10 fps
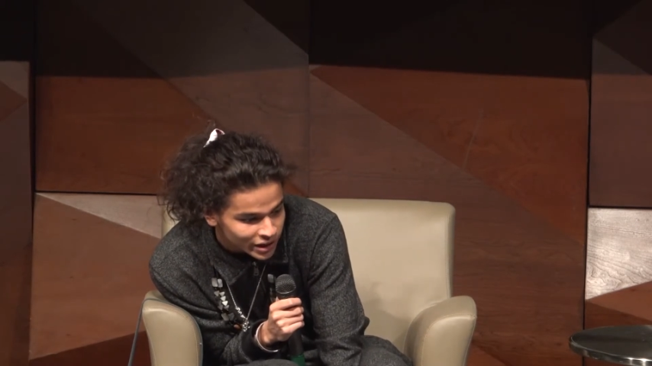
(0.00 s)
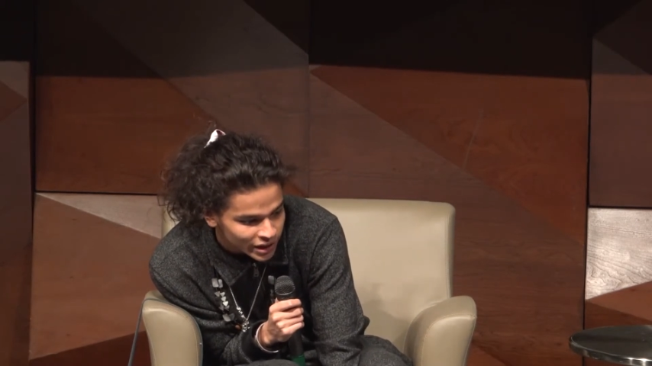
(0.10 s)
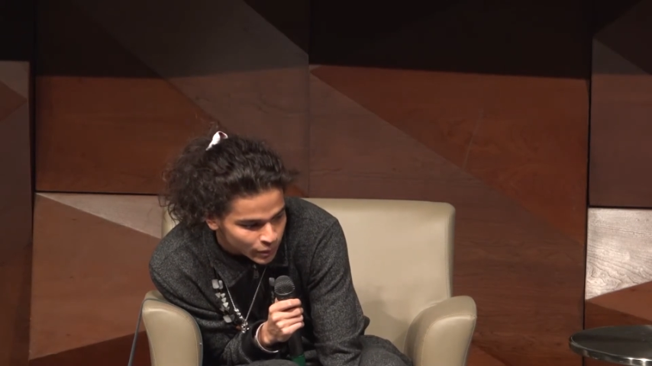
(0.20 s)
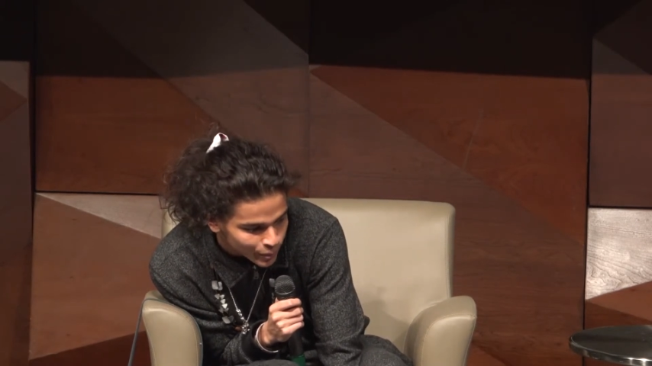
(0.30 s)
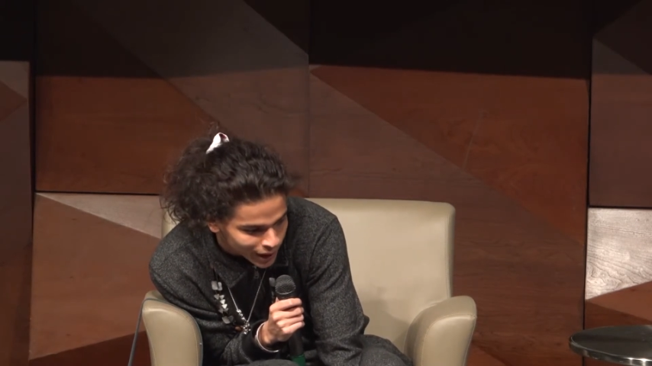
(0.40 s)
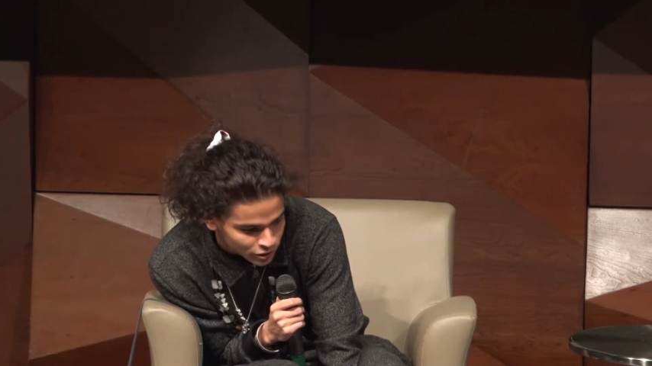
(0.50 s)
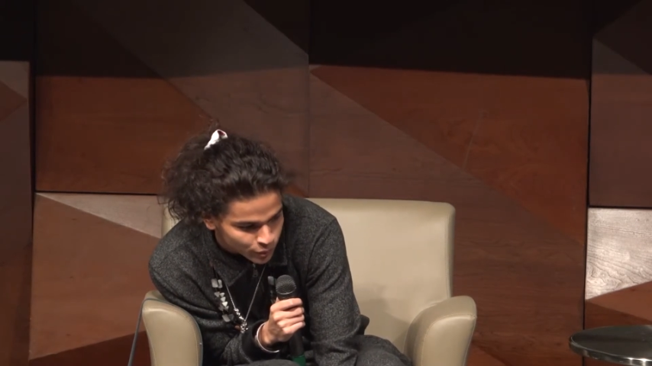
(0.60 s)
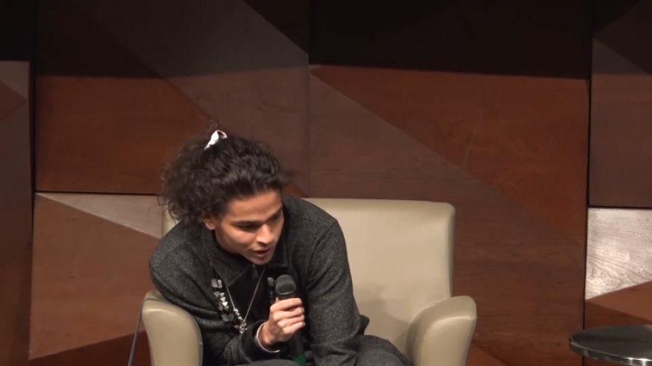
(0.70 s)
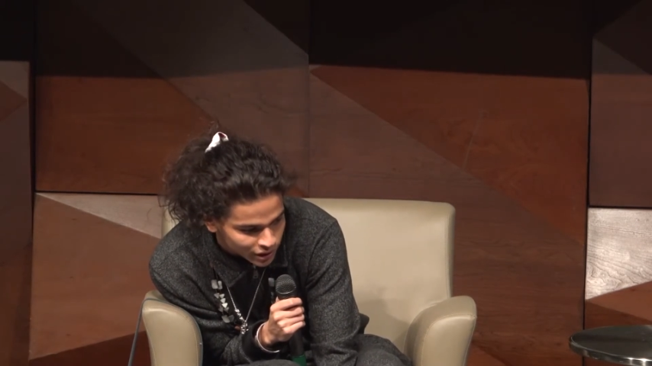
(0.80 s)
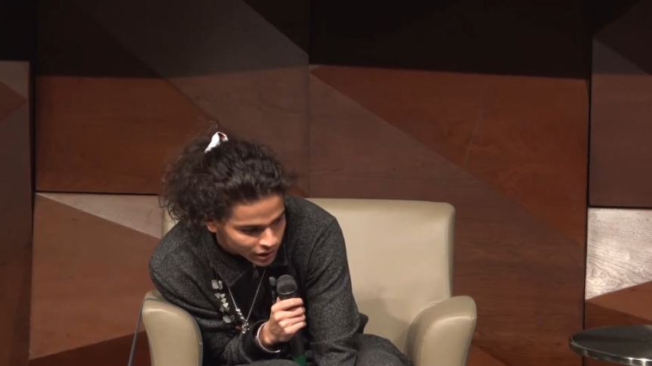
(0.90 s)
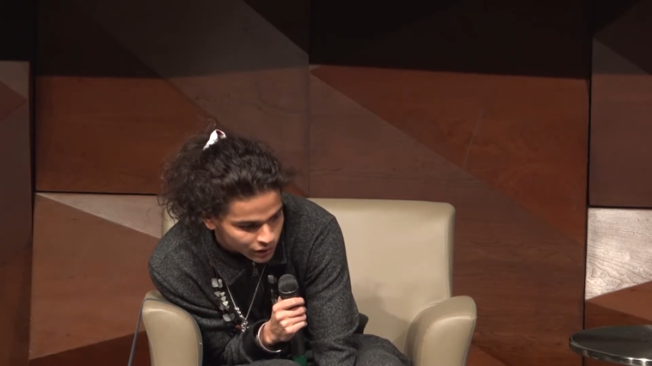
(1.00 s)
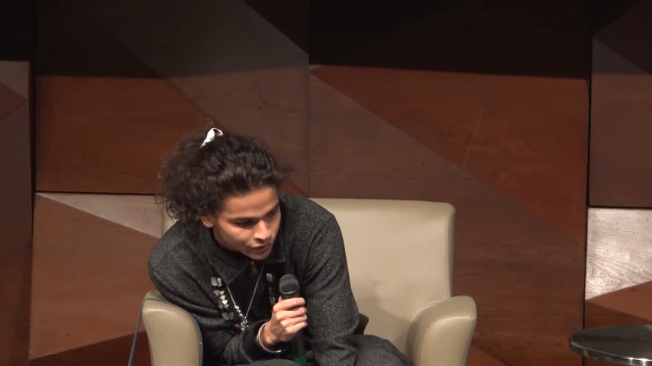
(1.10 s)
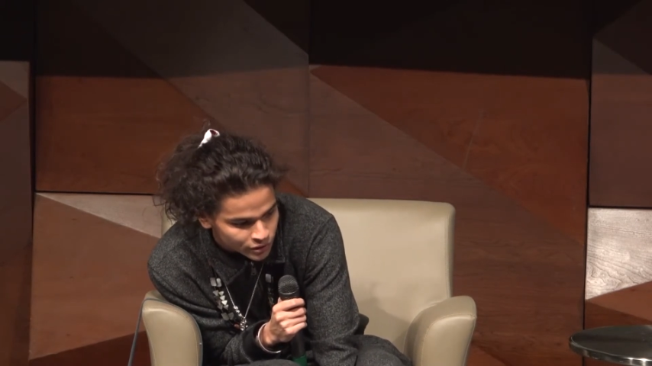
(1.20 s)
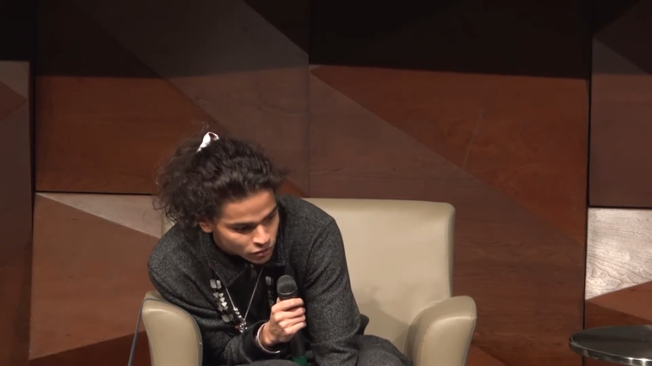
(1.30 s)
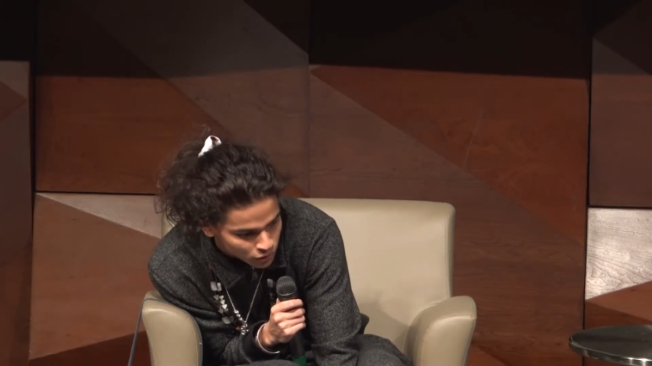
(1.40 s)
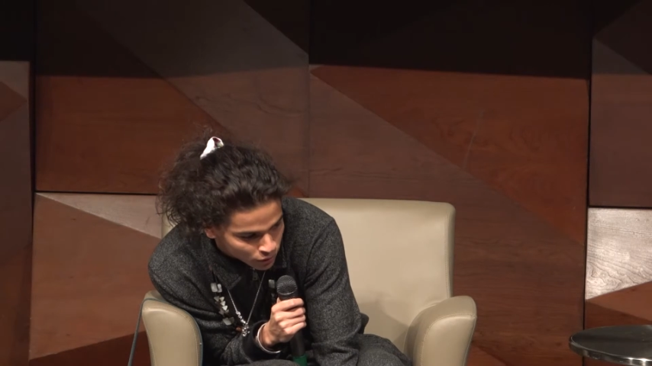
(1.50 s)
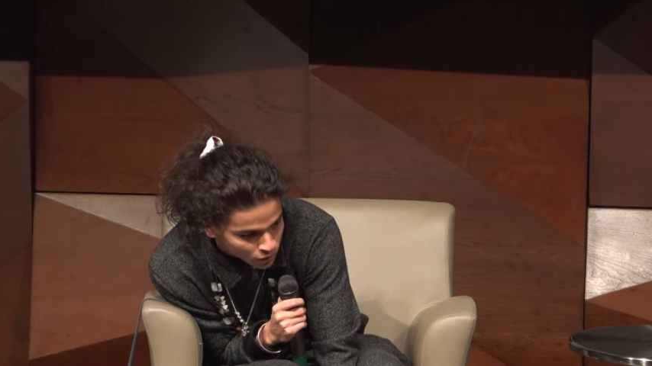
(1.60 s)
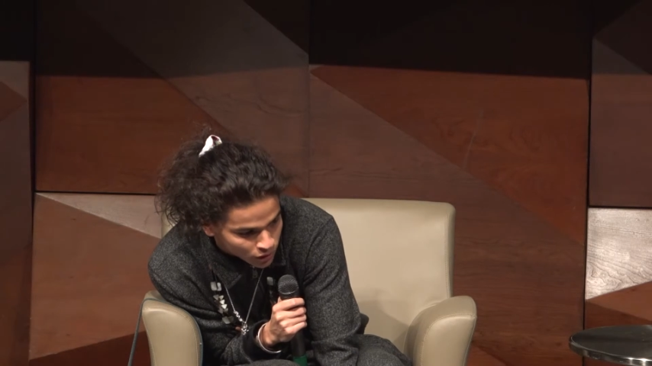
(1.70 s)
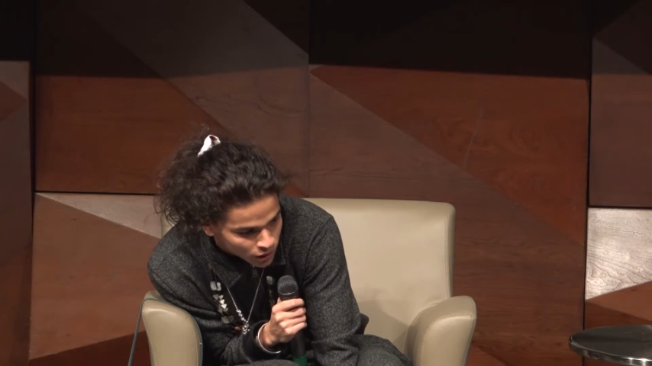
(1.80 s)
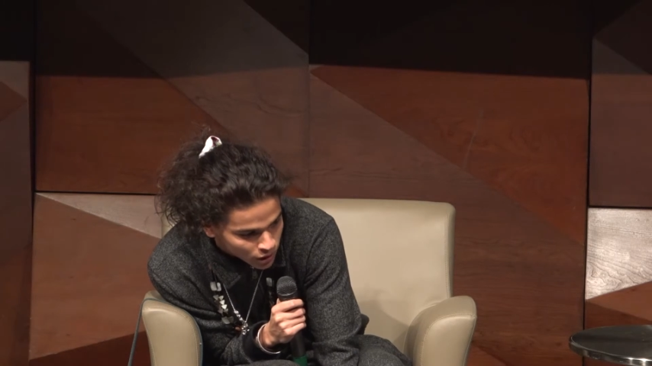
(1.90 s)
an impact or making a difference
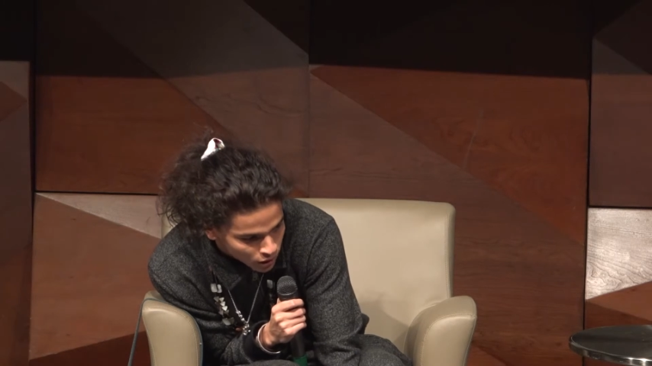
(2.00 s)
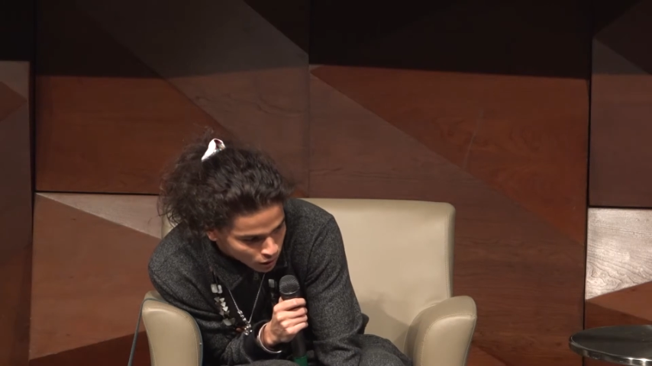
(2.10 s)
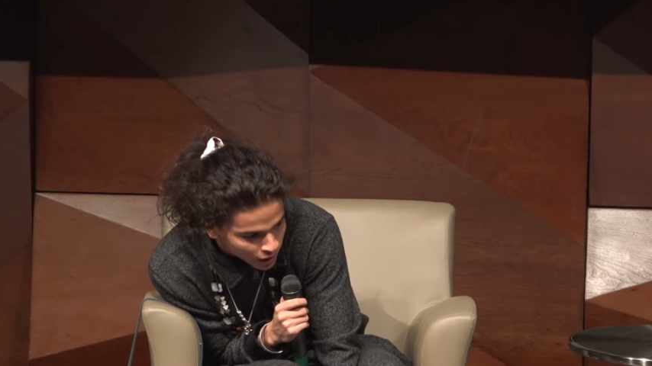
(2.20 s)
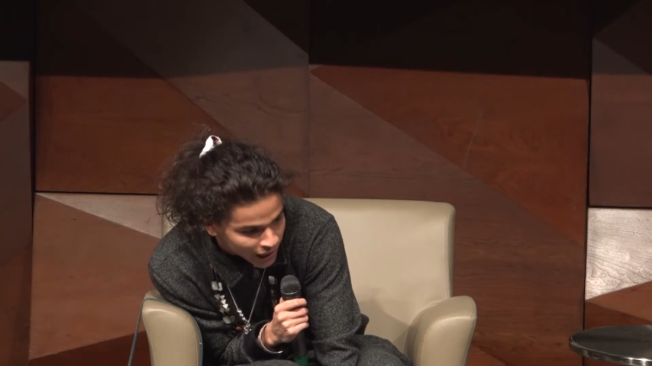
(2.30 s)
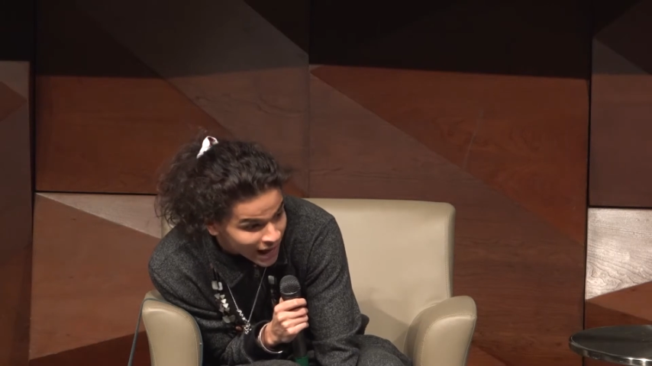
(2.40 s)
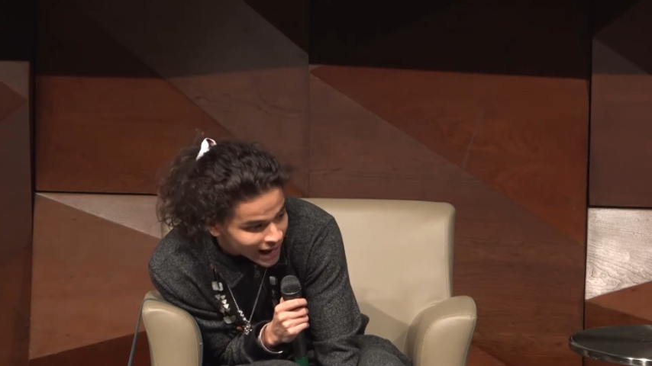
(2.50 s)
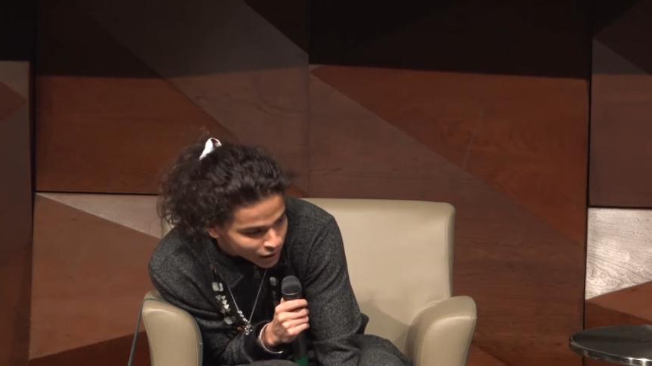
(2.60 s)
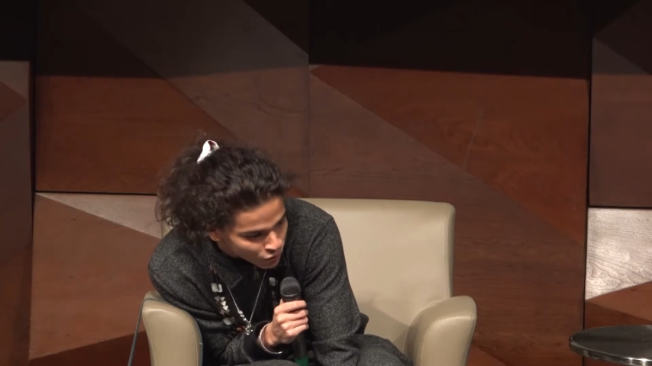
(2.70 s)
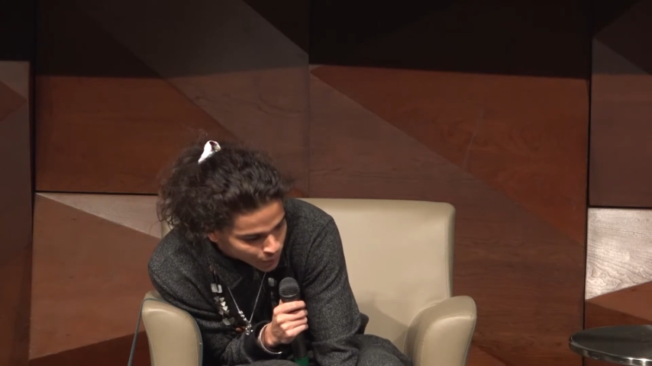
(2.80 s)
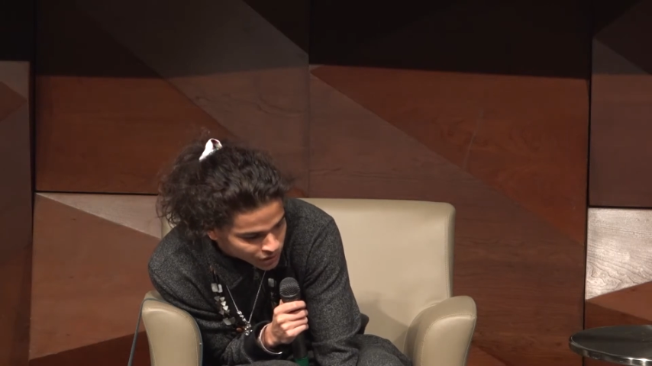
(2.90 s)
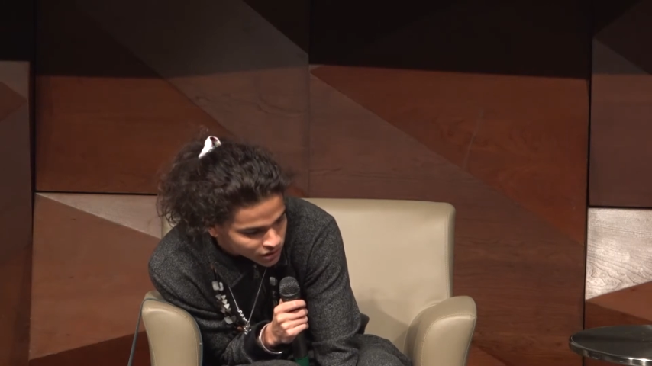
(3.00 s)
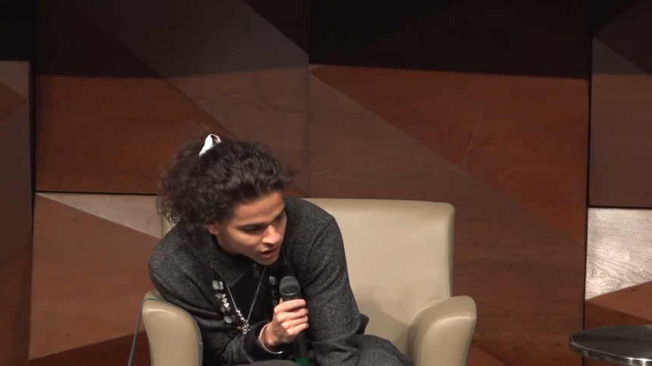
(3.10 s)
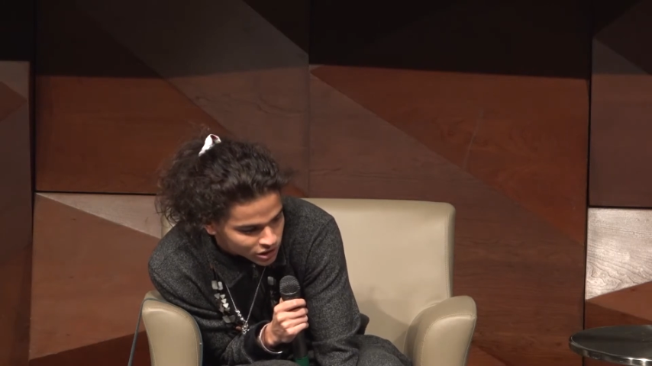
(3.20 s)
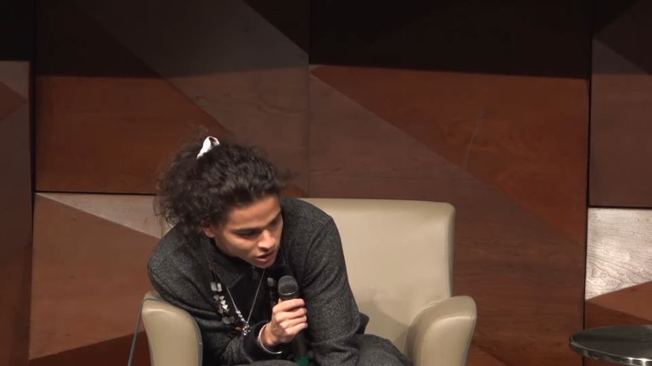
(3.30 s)
or adding representation.